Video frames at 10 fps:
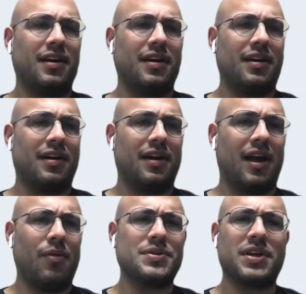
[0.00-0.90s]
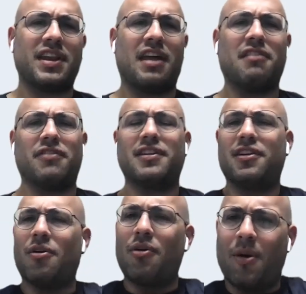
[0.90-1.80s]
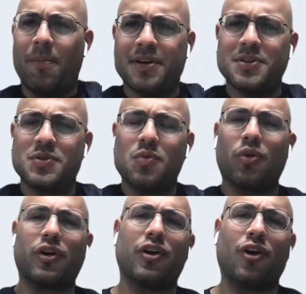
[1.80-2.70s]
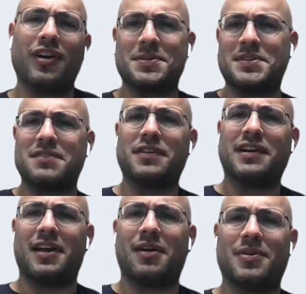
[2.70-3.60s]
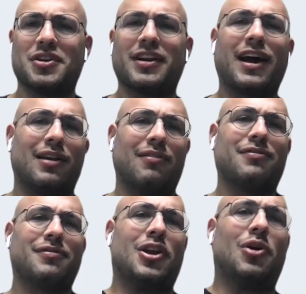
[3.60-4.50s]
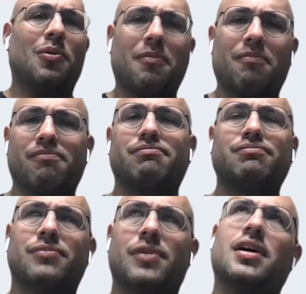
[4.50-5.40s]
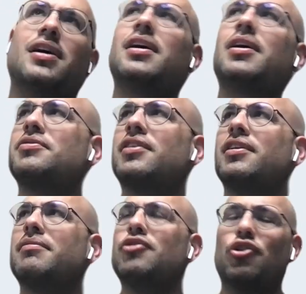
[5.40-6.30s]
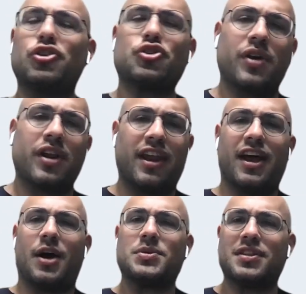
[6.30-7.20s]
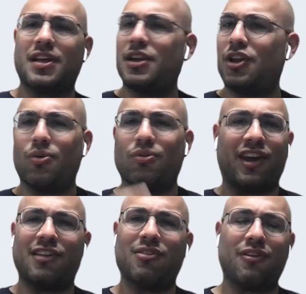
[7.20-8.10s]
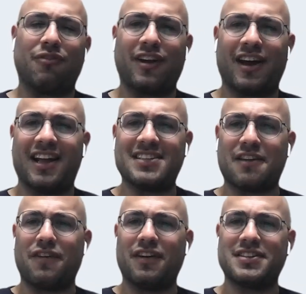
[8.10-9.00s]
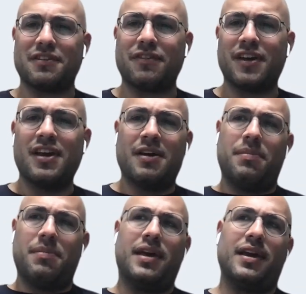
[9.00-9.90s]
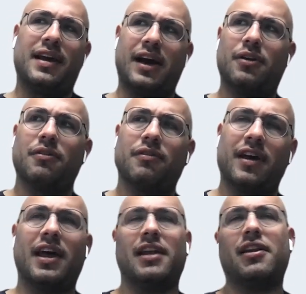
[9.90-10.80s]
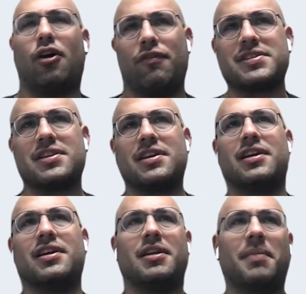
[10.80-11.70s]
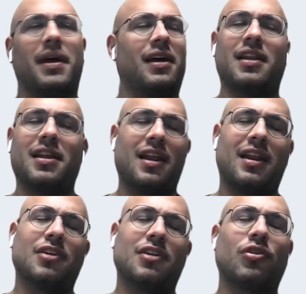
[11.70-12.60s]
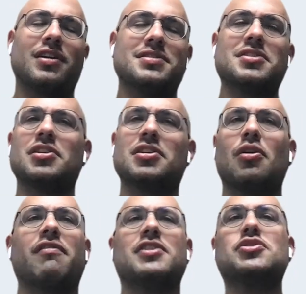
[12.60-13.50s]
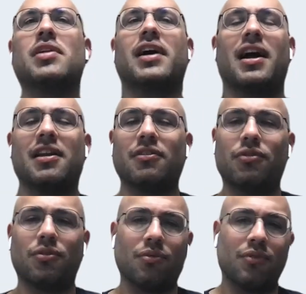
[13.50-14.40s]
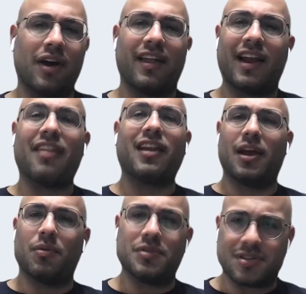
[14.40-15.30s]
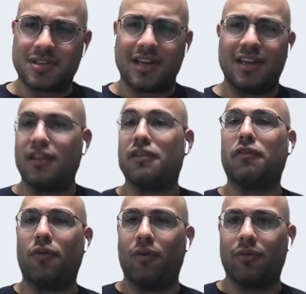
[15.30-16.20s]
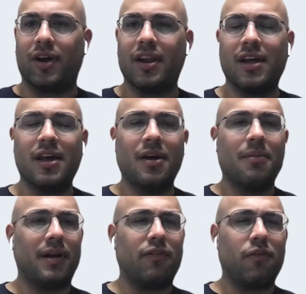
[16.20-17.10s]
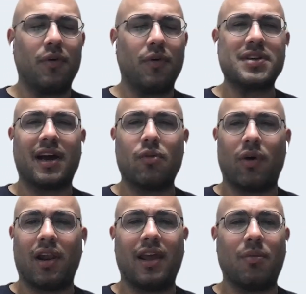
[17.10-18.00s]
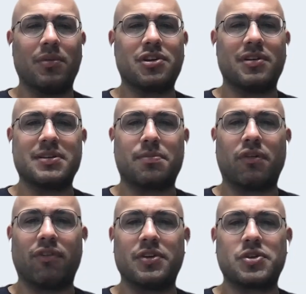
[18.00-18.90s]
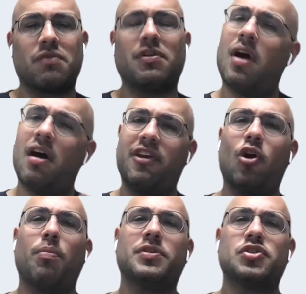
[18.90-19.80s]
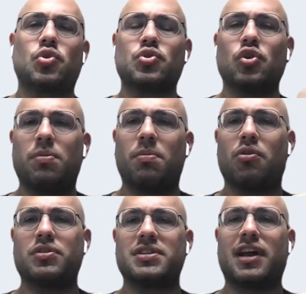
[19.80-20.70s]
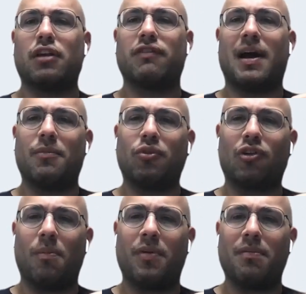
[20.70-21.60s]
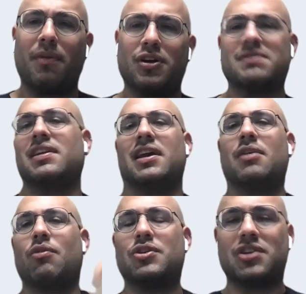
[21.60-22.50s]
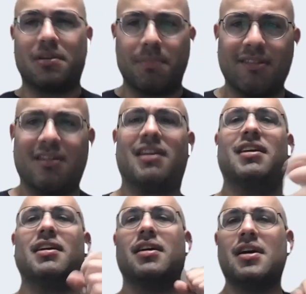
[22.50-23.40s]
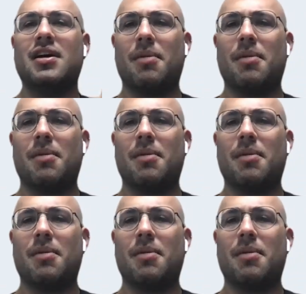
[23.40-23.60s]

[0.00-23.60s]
And I always envied, companies who work on a specific language and kind of, how do you say, nurture it in-house and then, take it to different heights. I feel as if being kind of, and obviously in Meta and in a large organization, you'll eventually run into other languages in the fold, right? But if you focus on one language, there is a privilege of, having open source contributors kind of come to the company because of the language and maintaining